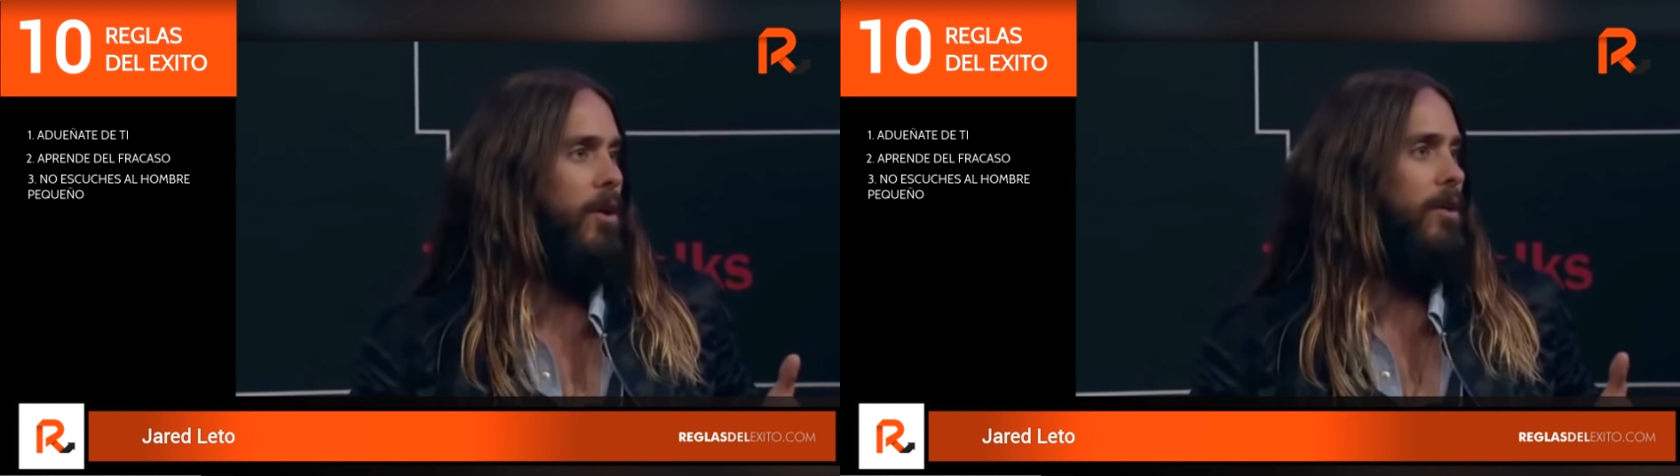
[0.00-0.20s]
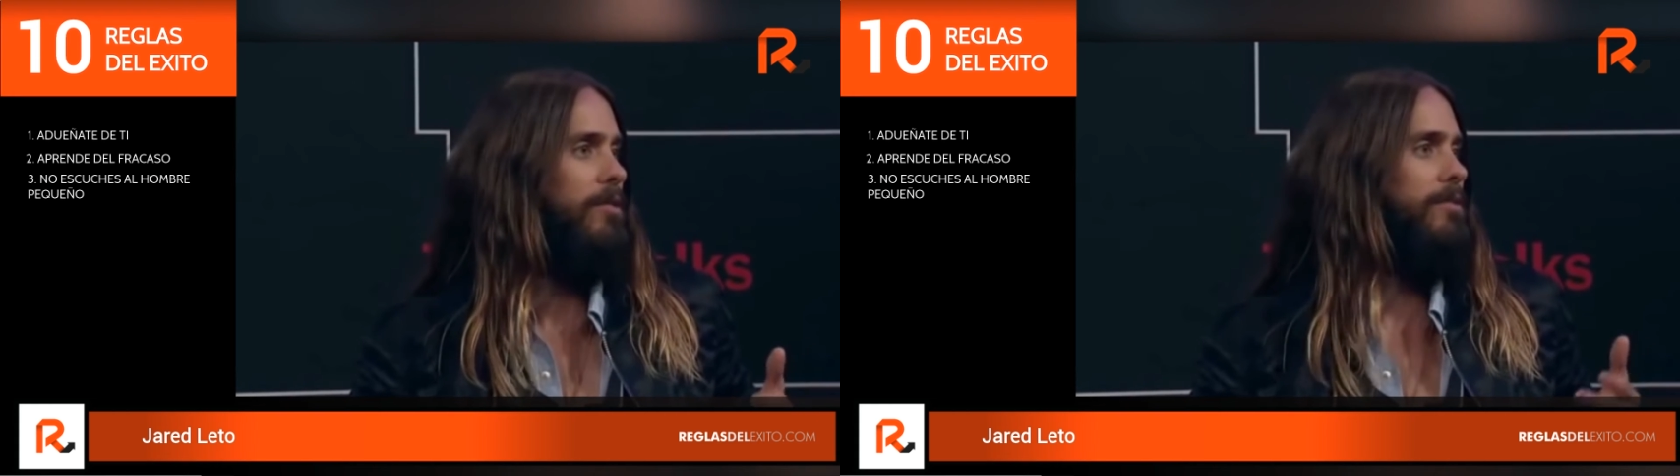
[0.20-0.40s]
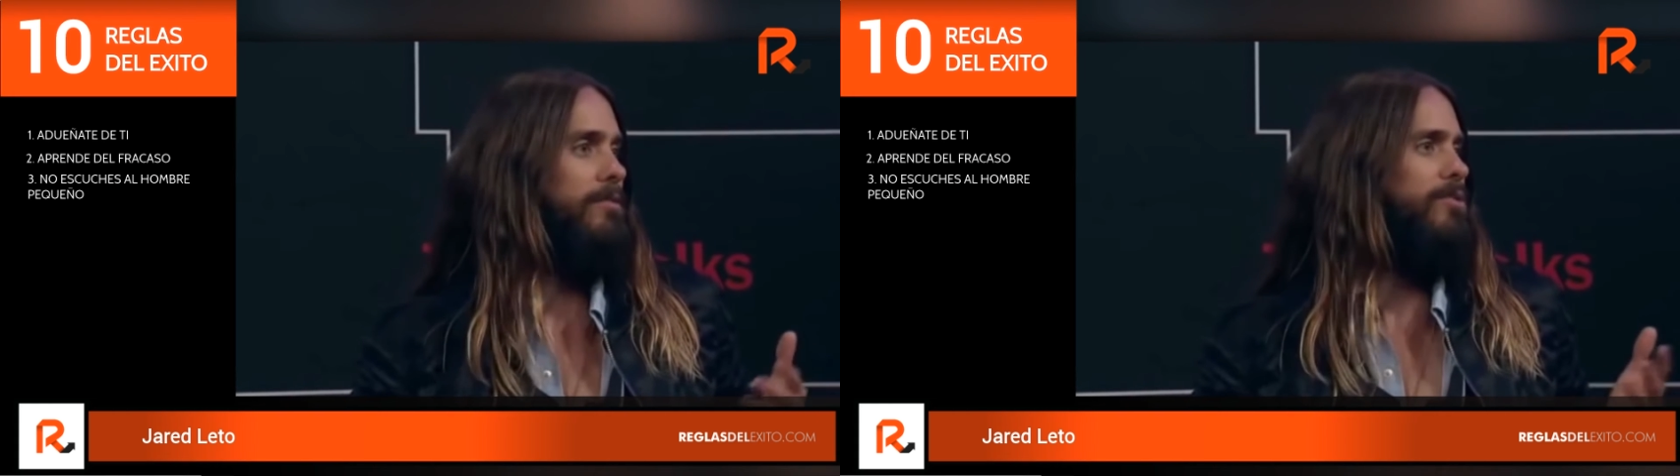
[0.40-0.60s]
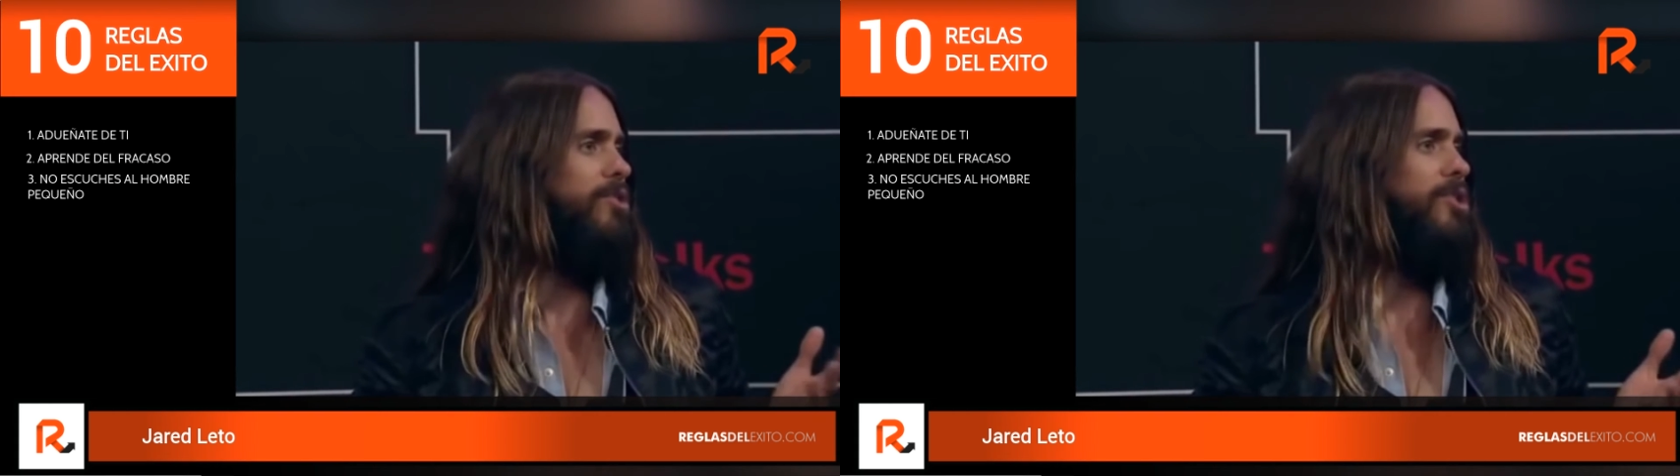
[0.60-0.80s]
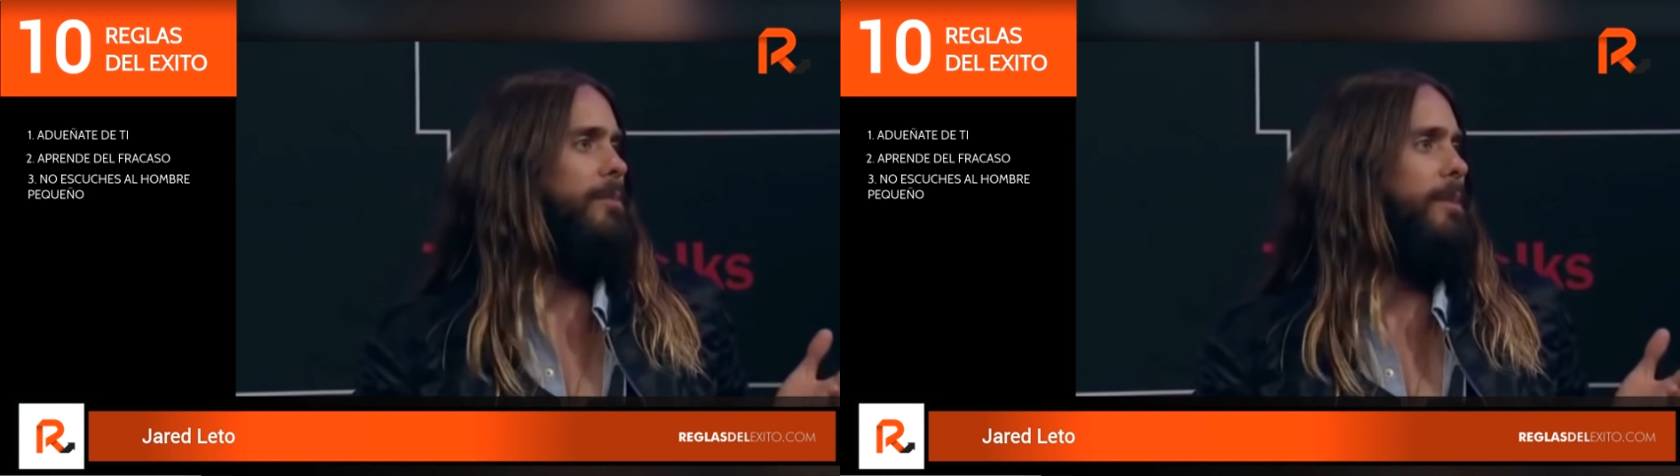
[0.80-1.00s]
talked
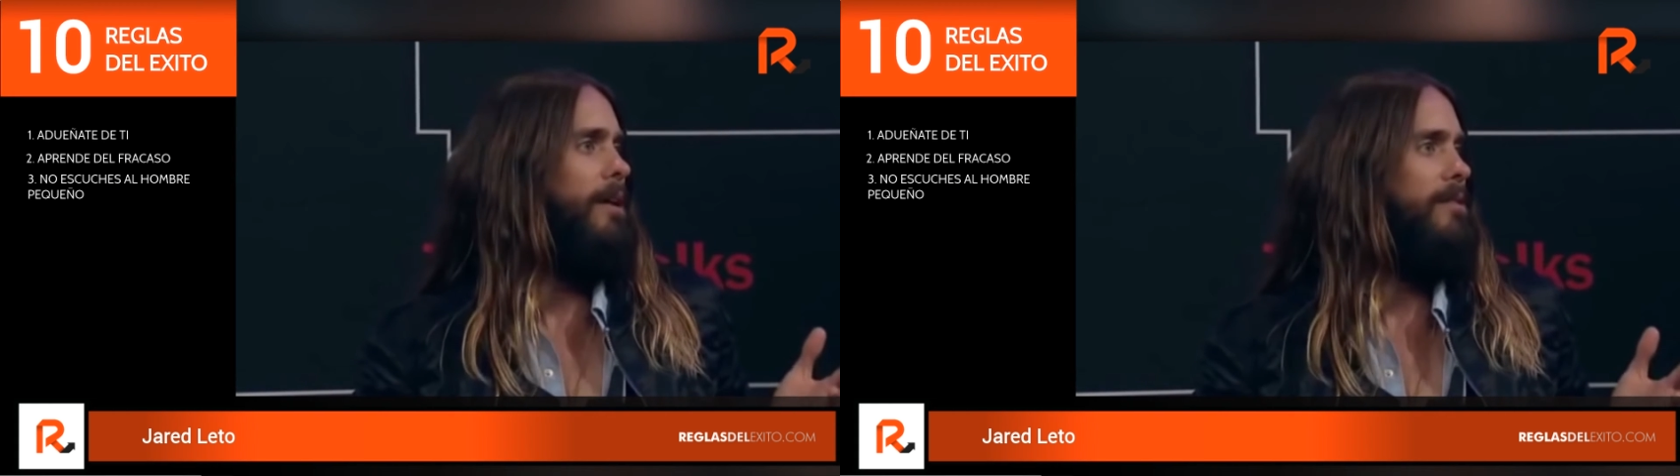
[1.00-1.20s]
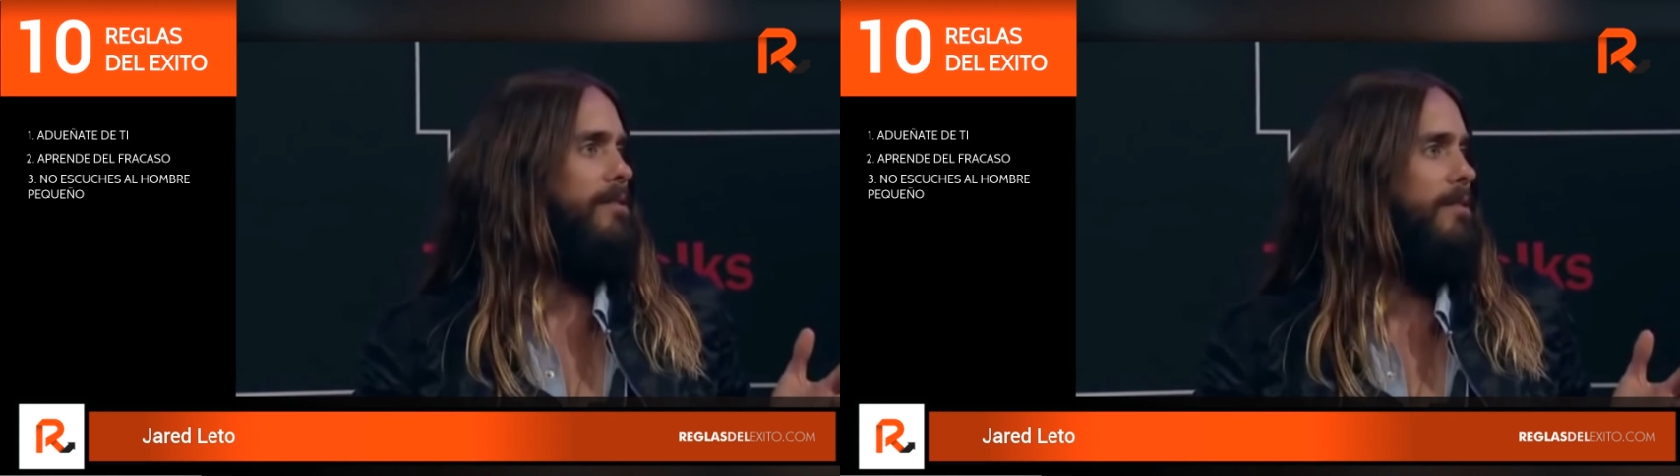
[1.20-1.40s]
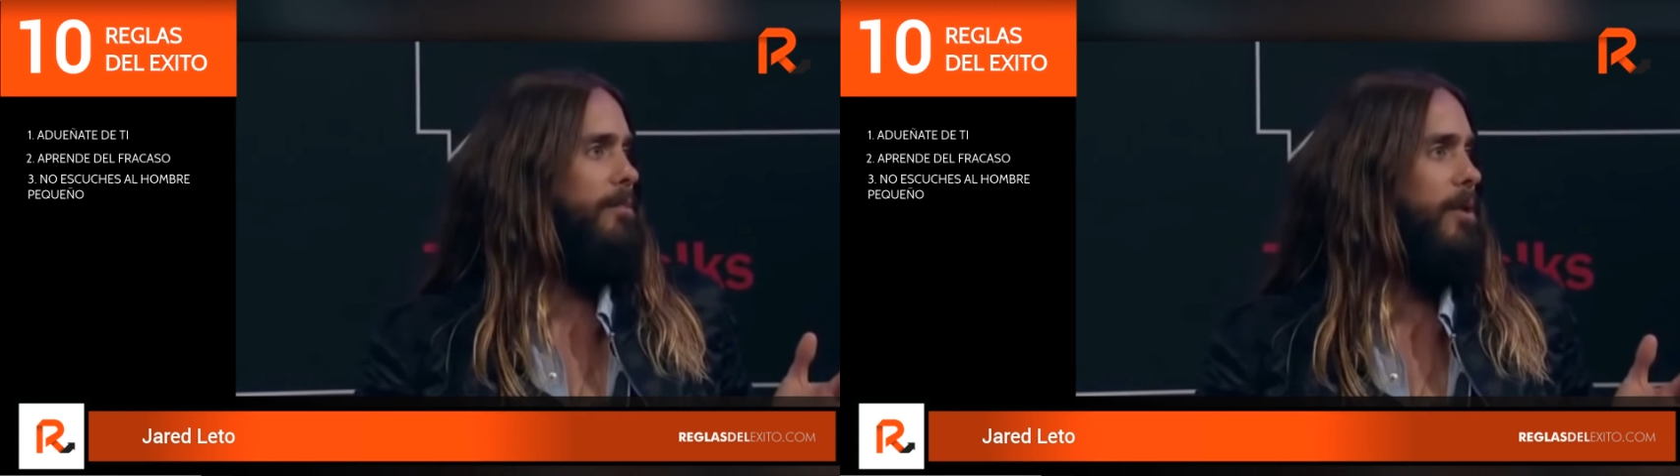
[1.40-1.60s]
shit about us in the